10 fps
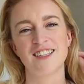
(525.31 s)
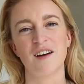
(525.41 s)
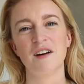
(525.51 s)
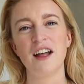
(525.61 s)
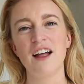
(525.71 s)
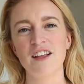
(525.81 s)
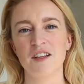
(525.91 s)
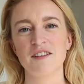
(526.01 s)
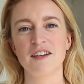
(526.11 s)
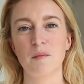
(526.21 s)
So
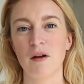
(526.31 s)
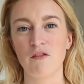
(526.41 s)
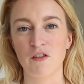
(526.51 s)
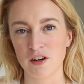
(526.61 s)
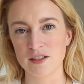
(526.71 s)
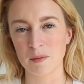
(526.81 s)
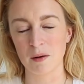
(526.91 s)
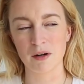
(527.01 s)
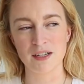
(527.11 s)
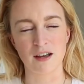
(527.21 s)
those are like my first
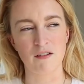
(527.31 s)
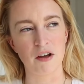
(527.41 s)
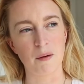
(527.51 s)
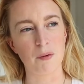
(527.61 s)
memories of it.